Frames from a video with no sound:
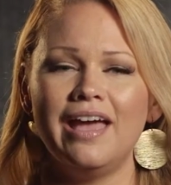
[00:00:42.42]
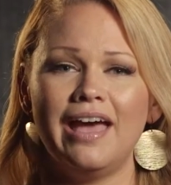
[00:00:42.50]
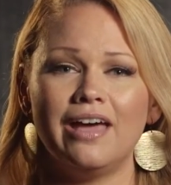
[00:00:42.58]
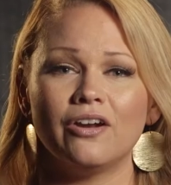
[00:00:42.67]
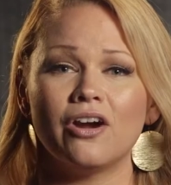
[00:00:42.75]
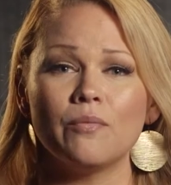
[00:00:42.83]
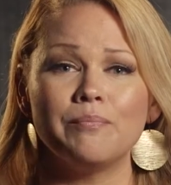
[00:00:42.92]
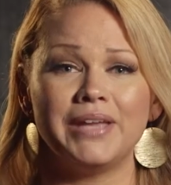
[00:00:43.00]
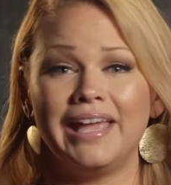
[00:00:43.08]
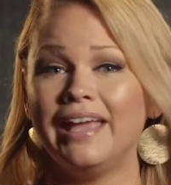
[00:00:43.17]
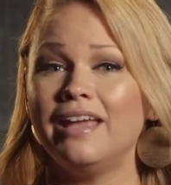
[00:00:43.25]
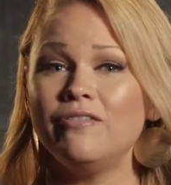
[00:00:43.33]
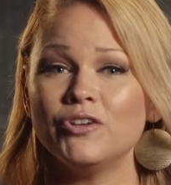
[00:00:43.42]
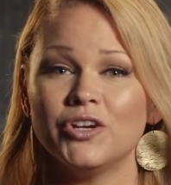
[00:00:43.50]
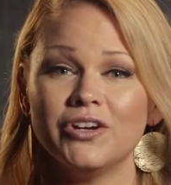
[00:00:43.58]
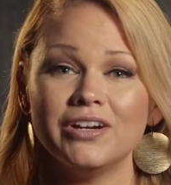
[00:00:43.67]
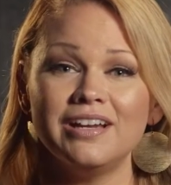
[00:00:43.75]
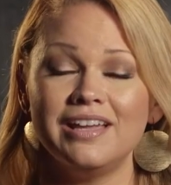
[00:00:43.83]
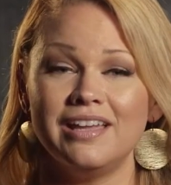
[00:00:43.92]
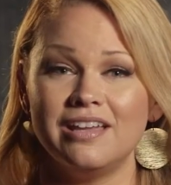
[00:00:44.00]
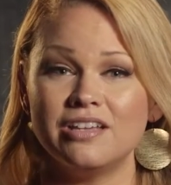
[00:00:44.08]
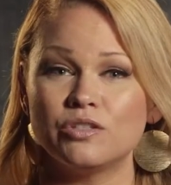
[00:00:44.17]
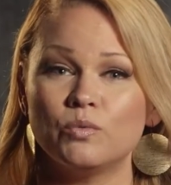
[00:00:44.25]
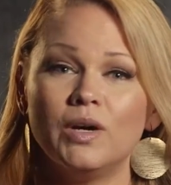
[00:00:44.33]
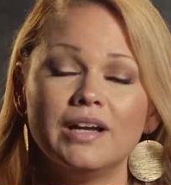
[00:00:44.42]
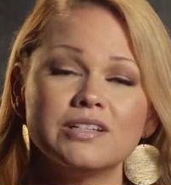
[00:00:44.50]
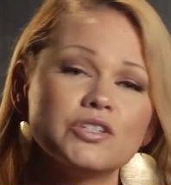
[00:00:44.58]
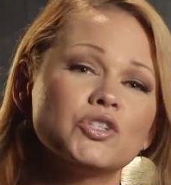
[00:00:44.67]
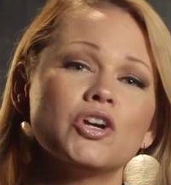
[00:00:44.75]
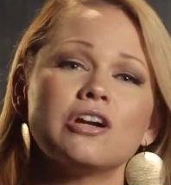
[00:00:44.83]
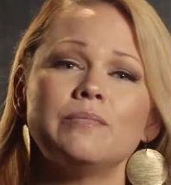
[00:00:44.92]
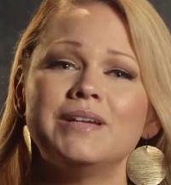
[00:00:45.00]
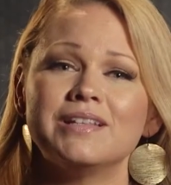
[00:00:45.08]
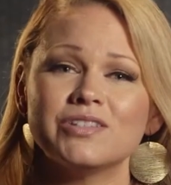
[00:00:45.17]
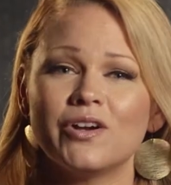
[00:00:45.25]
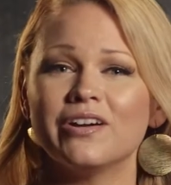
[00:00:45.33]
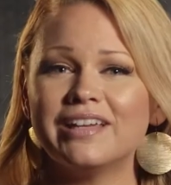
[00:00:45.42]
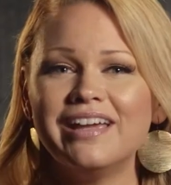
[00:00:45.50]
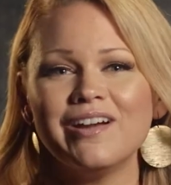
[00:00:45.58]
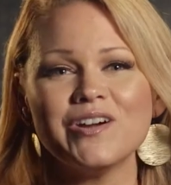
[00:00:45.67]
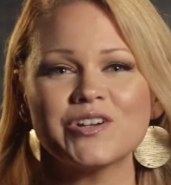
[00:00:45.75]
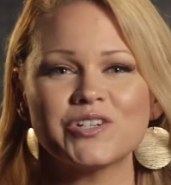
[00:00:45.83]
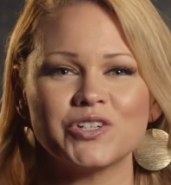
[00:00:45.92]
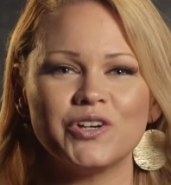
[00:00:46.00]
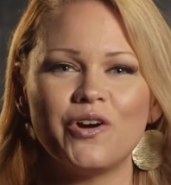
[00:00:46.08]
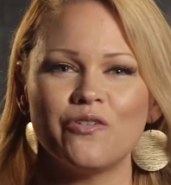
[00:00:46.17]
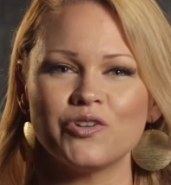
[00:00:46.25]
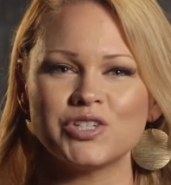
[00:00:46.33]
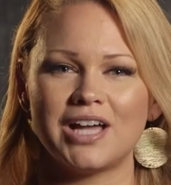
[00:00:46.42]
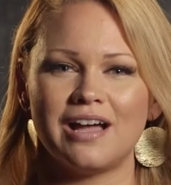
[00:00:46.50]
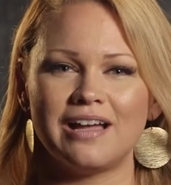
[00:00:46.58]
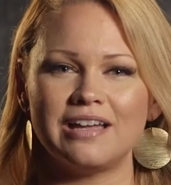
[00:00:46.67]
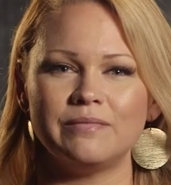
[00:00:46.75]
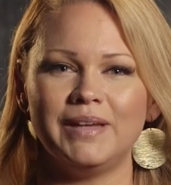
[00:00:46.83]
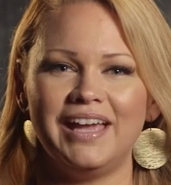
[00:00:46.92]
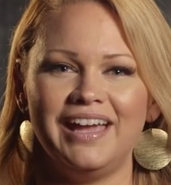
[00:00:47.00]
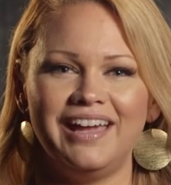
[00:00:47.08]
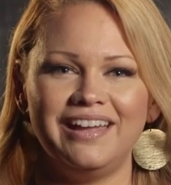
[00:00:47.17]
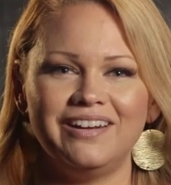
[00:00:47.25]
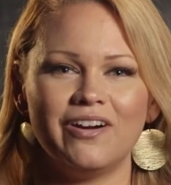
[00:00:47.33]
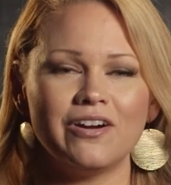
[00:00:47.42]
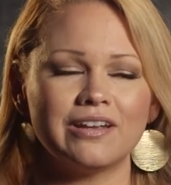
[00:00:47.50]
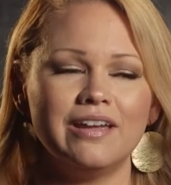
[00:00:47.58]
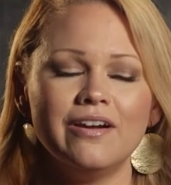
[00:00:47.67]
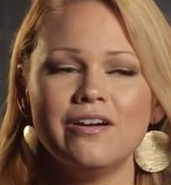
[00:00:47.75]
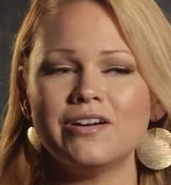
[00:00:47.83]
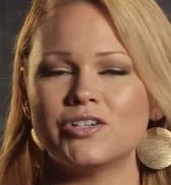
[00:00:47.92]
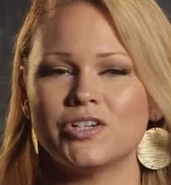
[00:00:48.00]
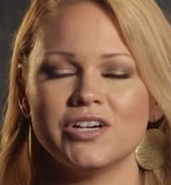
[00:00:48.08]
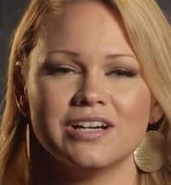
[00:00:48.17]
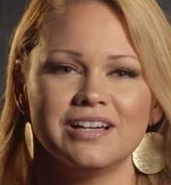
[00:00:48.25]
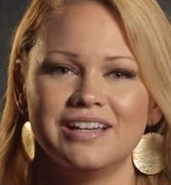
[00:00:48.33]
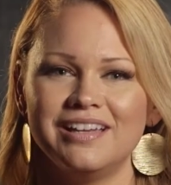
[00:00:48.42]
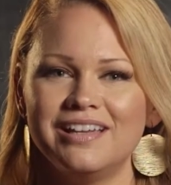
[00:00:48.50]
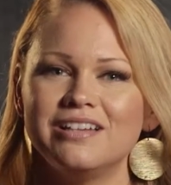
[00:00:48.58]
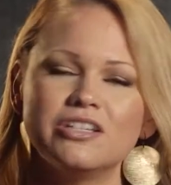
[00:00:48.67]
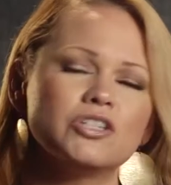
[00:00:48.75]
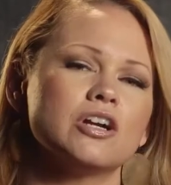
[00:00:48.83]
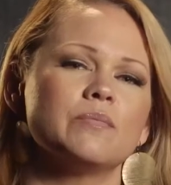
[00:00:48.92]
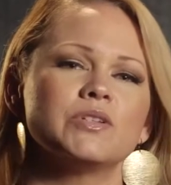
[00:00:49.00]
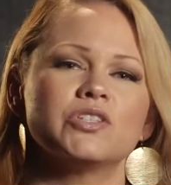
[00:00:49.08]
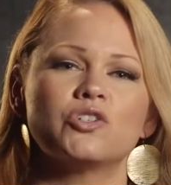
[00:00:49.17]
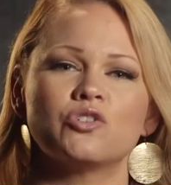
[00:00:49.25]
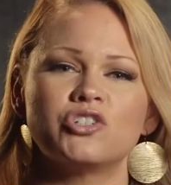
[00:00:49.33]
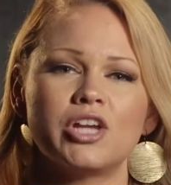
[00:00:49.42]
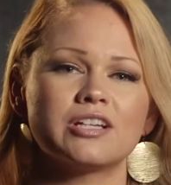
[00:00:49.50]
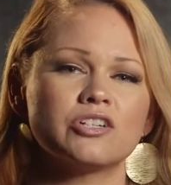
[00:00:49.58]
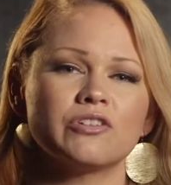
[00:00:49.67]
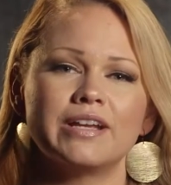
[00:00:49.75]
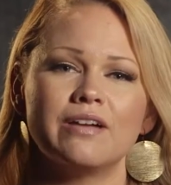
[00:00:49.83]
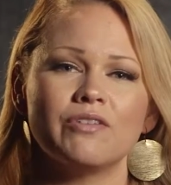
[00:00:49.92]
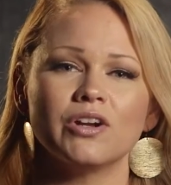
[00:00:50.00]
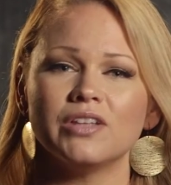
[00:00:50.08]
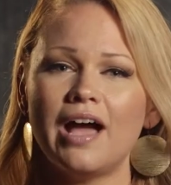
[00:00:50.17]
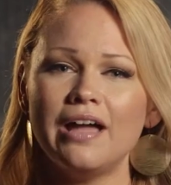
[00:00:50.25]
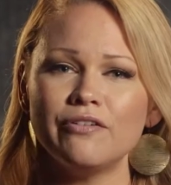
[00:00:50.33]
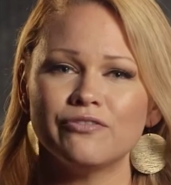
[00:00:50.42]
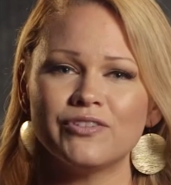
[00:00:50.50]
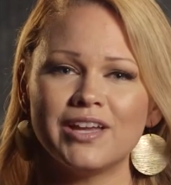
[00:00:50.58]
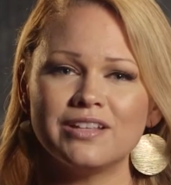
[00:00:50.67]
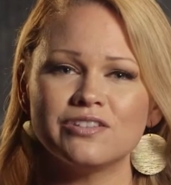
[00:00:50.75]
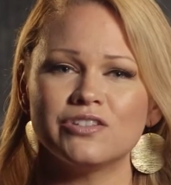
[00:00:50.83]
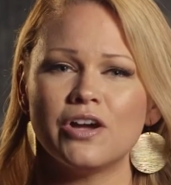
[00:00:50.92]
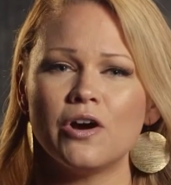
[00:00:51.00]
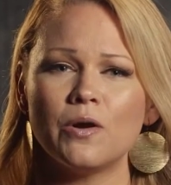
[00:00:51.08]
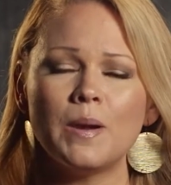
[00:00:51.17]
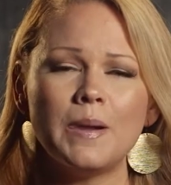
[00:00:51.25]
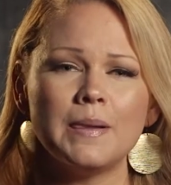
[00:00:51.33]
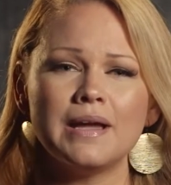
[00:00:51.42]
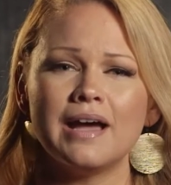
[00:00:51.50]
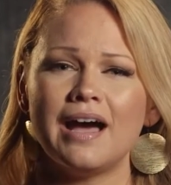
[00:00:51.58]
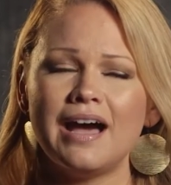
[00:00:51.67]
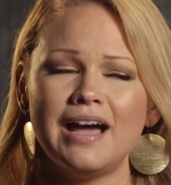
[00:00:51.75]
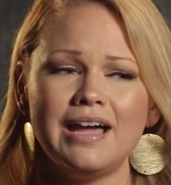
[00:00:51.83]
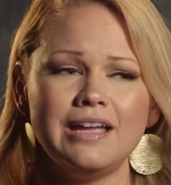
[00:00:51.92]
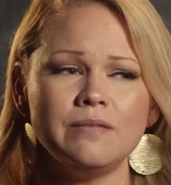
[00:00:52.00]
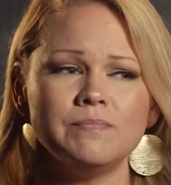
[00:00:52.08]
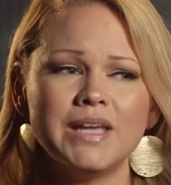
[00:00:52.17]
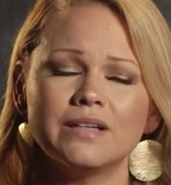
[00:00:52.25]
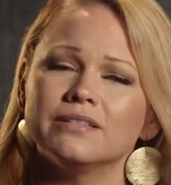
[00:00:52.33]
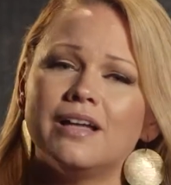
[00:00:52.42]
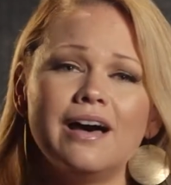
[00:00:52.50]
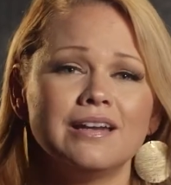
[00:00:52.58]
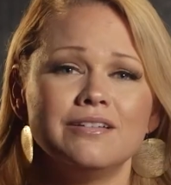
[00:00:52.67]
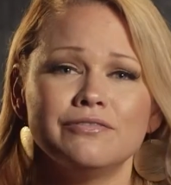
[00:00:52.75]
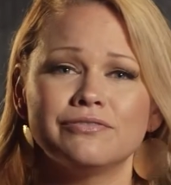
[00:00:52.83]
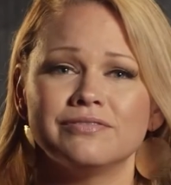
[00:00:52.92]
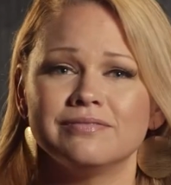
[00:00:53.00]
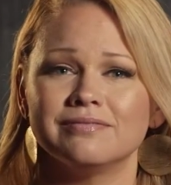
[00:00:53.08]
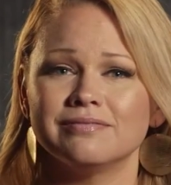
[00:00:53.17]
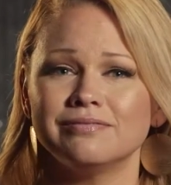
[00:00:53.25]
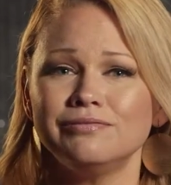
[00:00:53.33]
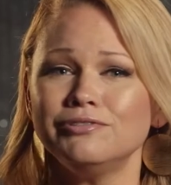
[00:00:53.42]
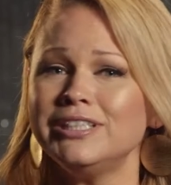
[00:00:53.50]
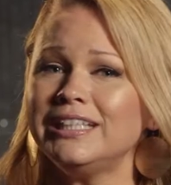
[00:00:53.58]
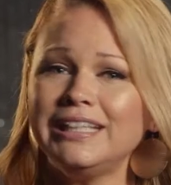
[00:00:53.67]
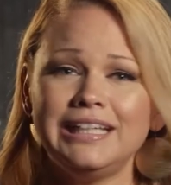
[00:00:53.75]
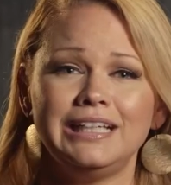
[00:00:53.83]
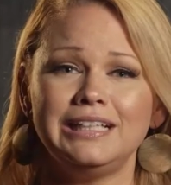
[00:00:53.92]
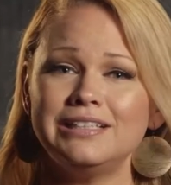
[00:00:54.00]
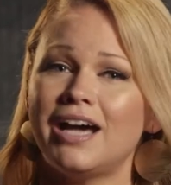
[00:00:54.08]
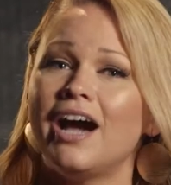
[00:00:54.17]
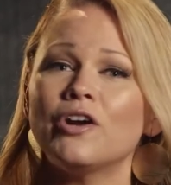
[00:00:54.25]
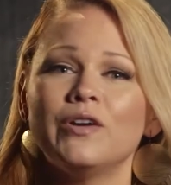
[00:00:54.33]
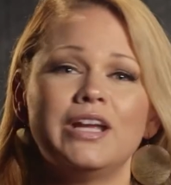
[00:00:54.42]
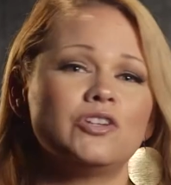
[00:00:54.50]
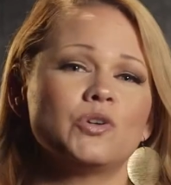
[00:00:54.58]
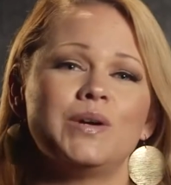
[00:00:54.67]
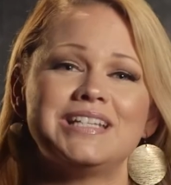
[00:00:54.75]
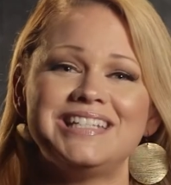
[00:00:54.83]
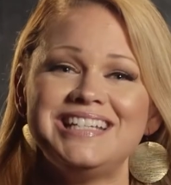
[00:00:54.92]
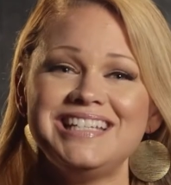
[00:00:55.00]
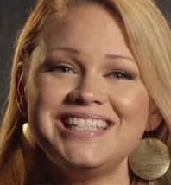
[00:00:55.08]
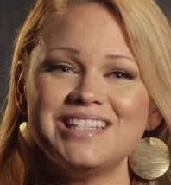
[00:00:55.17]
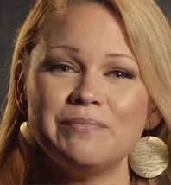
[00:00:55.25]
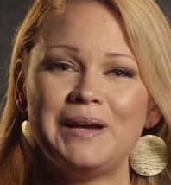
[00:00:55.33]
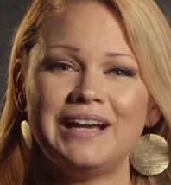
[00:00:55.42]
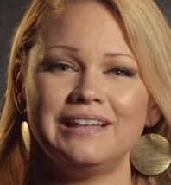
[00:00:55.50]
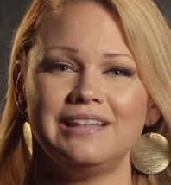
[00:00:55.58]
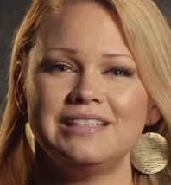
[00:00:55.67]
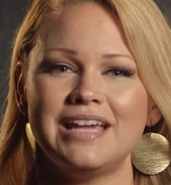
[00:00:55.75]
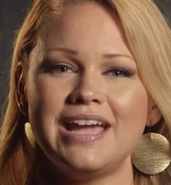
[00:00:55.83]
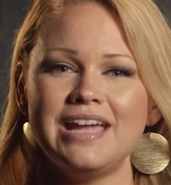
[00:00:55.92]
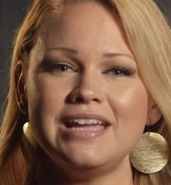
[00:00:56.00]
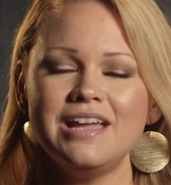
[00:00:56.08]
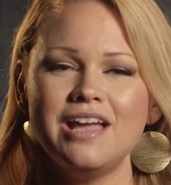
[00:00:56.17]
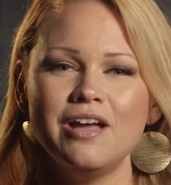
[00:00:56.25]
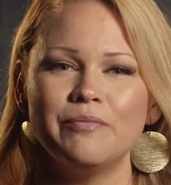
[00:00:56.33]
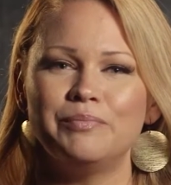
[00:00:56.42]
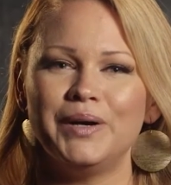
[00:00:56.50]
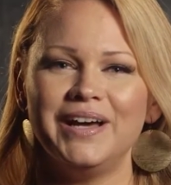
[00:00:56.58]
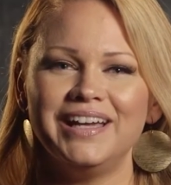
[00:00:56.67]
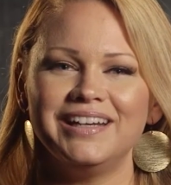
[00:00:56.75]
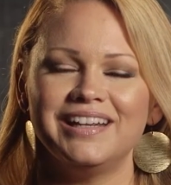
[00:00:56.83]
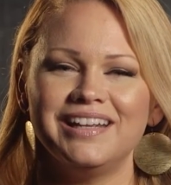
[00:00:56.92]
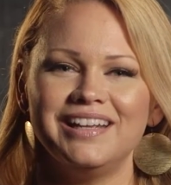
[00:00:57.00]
And our behavior is what determines our character over time. And our character determines the trajectory of our life. And so I made a lot of really not great choices back in the day, but